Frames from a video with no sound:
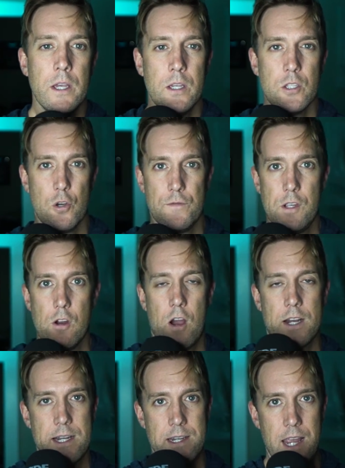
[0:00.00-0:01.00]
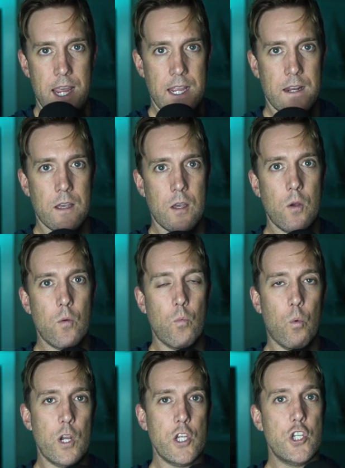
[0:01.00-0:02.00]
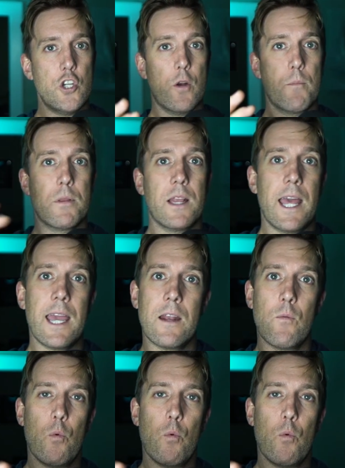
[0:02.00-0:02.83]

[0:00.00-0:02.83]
So if you're on a date, what is your plan?